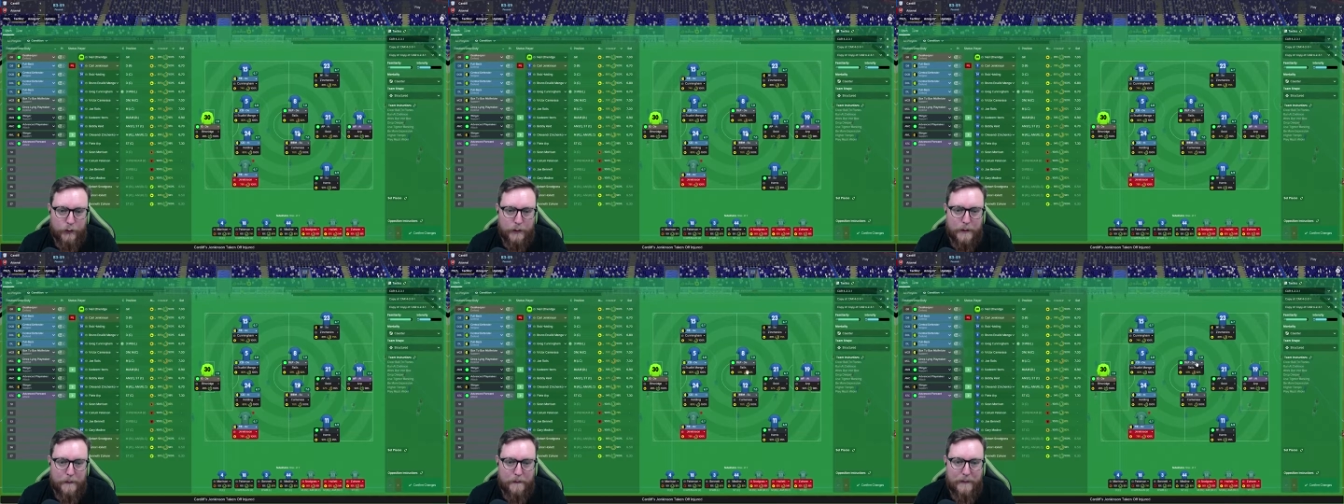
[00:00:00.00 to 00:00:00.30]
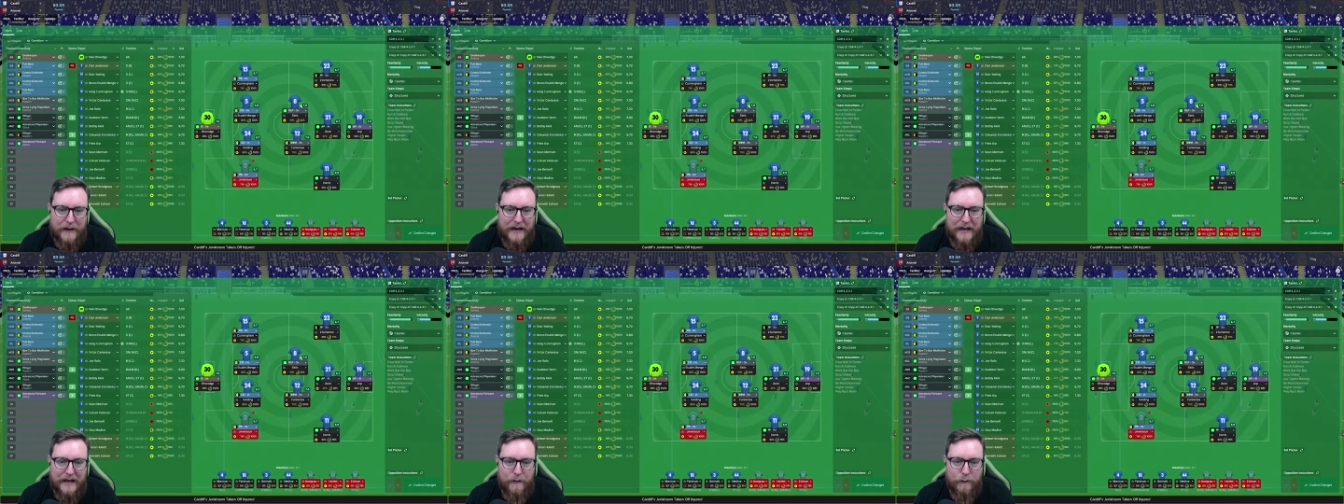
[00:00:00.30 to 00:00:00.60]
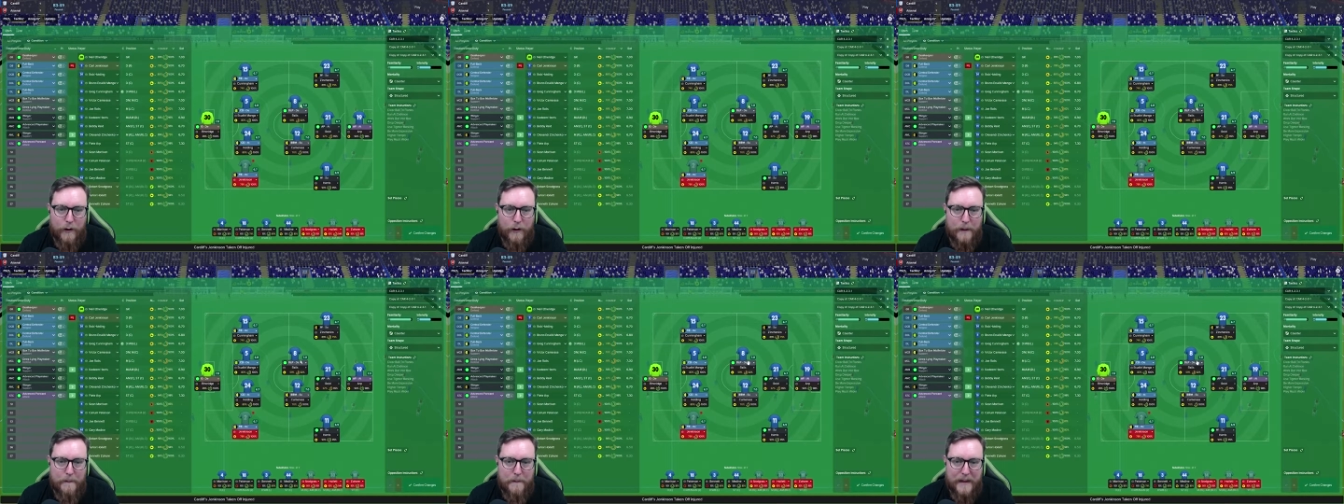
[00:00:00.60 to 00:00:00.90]
can play
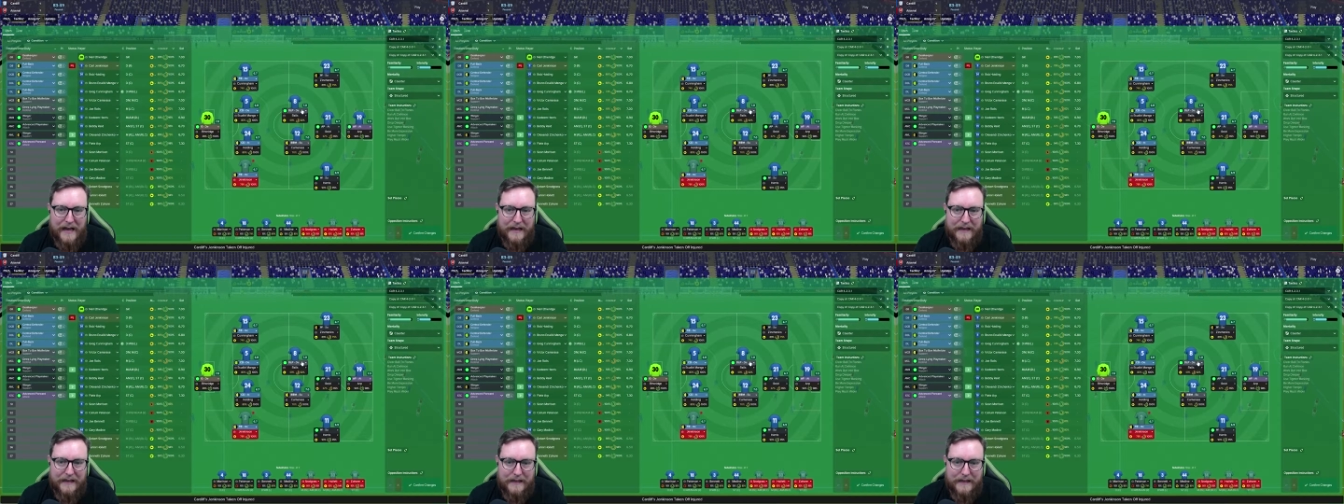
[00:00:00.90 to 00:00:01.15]
right back?